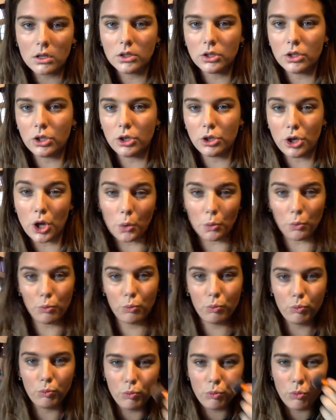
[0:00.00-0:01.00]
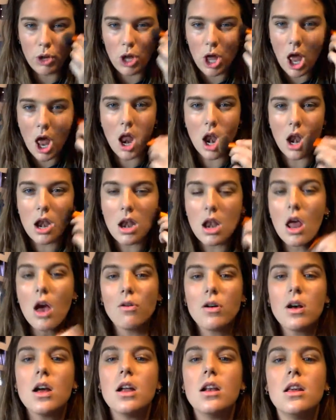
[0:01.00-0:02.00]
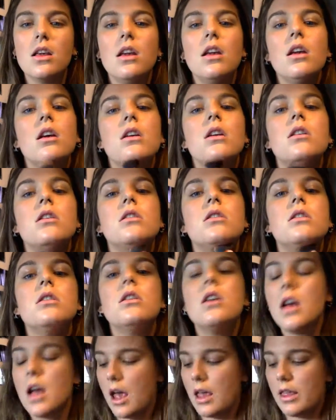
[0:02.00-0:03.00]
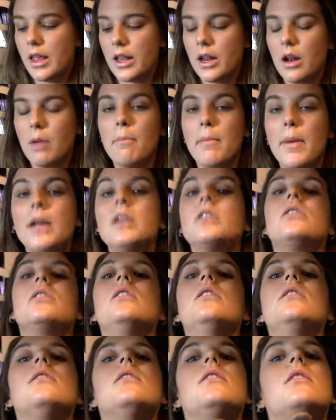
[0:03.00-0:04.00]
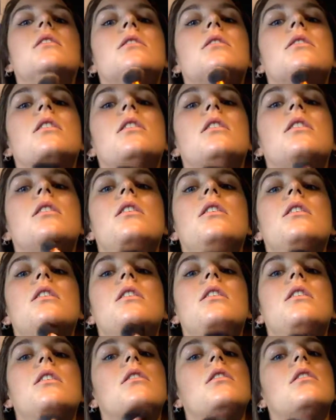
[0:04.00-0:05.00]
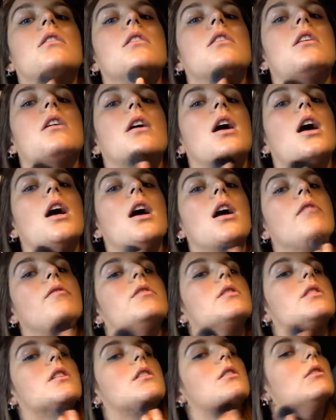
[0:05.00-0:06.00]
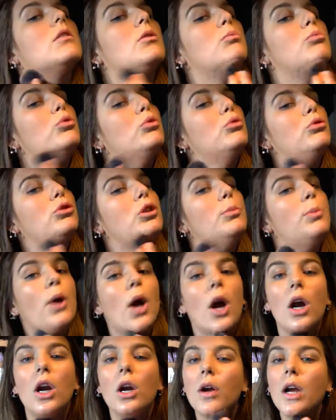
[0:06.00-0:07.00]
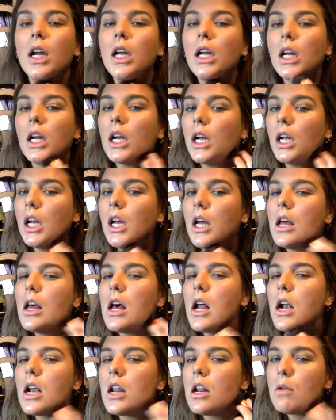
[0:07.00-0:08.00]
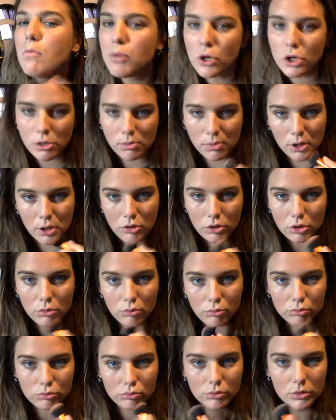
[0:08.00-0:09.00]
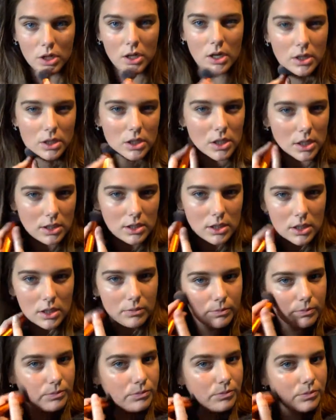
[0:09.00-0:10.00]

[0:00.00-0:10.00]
no. No, honey. And then make sure you get your jawline. Like, I have this like little poochy part right here. A little poochy pooch. And I just like to,